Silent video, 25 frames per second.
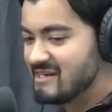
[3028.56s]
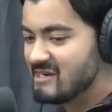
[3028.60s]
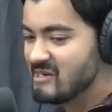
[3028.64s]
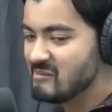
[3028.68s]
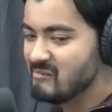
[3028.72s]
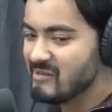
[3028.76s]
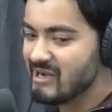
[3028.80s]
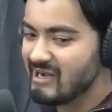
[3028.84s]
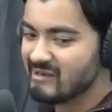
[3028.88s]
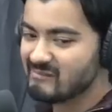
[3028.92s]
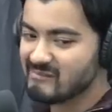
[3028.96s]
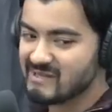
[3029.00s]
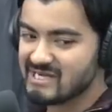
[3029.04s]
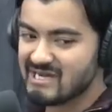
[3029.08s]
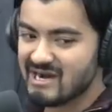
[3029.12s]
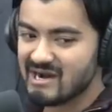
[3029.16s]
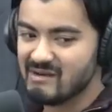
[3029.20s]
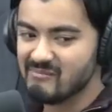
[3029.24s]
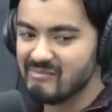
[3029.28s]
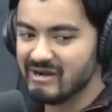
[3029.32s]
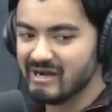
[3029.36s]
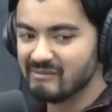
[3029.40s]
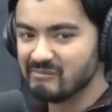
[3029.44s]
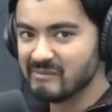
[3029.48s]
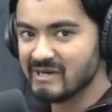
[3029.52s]

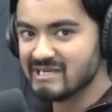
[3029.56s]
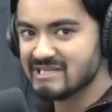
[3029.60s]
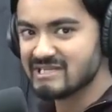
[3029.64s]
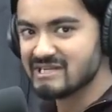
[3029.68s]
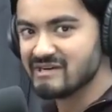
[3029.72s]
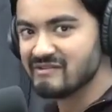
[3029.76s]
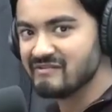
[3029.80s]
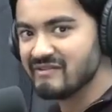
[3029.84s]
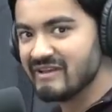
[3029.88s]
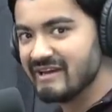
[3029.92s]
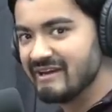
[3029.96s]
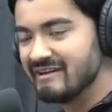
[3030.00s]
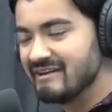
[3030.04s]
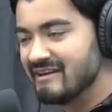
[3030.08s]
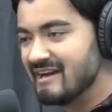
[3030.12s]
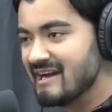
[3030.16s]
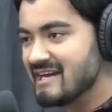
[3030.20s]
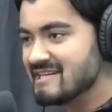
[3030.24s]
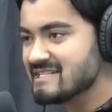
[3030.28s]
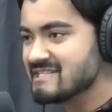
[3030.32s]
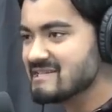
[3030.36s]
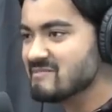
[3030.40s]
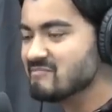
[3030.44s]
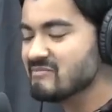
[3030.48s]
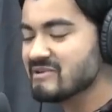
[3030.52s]
I'll back myself out
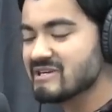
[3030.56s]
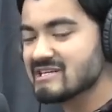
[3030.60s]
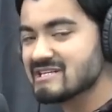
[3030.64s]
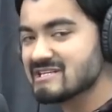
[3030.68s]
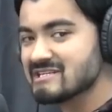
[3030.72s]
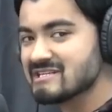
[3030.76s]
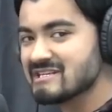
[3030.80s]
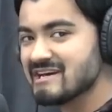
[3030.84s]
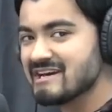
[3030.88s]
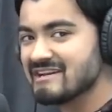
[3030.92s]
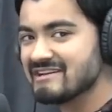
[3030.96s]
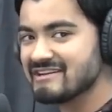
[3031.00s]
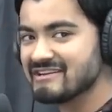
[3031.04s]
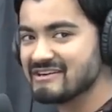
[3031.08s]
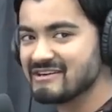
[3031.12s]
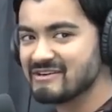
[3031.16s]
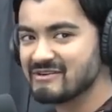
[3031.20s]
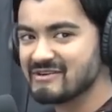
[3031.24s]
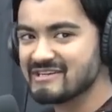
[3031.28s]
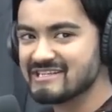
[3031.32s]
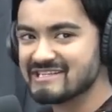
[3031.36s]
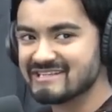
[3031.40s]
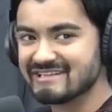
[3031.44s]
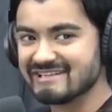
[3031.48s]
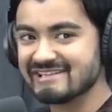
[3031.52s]
as impersonating a
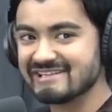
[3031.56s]
Chris